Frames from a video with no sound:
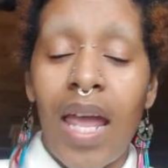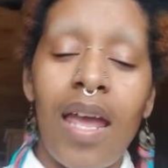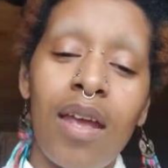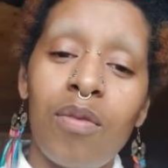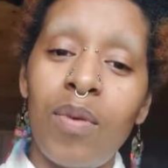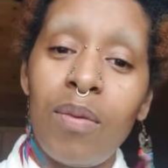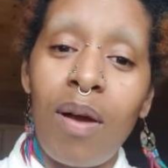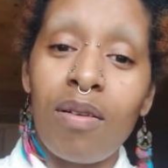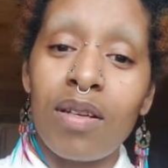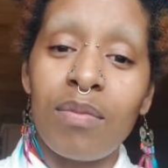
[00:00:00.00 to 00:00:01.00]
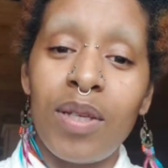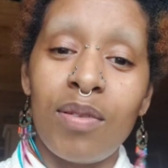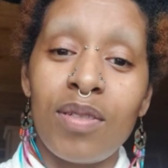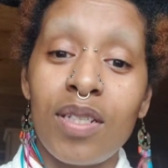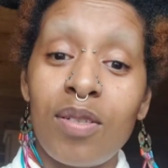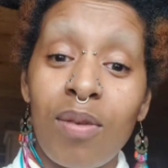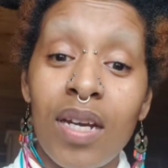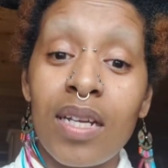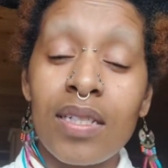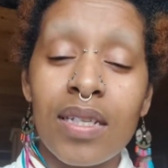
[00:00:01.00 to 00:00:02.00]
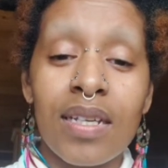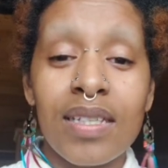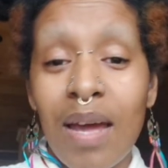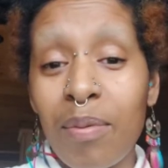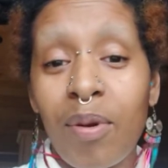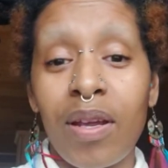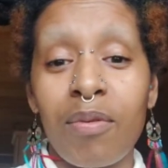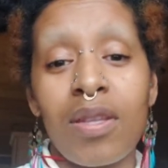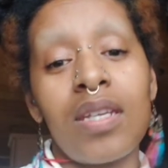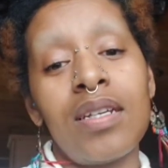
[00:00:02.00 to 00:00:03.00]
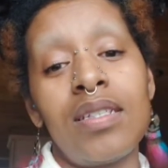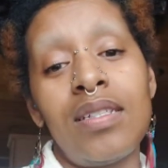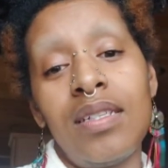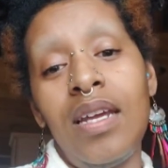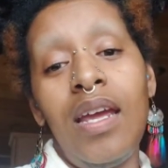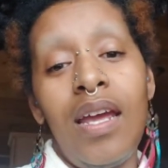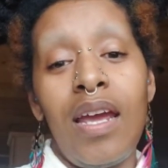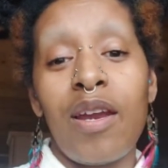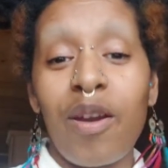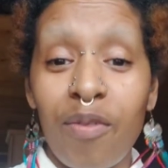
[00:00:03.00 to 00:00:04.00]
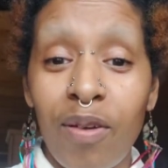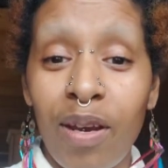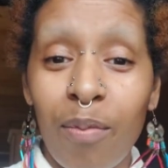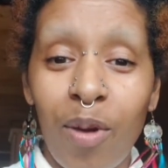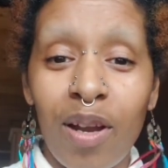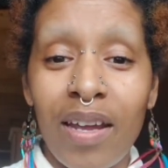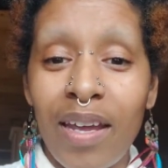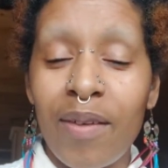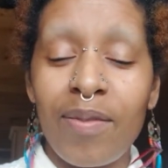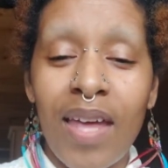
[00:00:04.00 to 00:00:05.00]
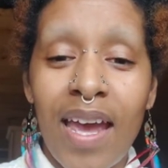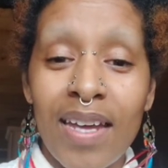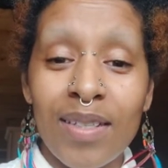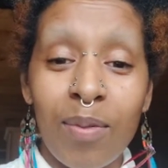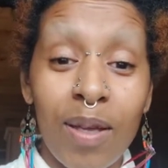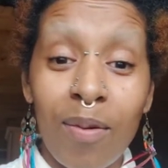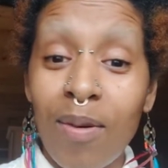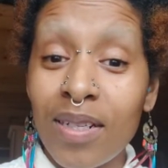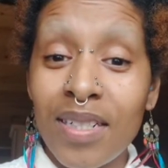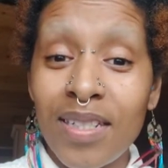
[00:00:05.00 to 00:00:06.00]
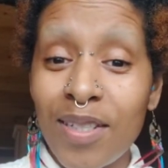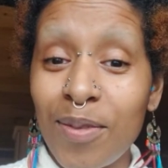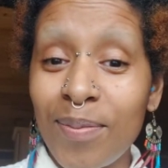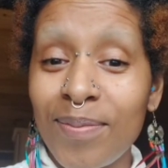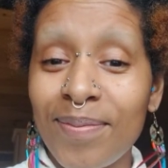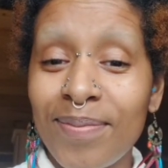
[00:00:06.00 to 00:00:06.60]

And we welcome you to join us and collaborate with us in our freedom work if that is what you want to do.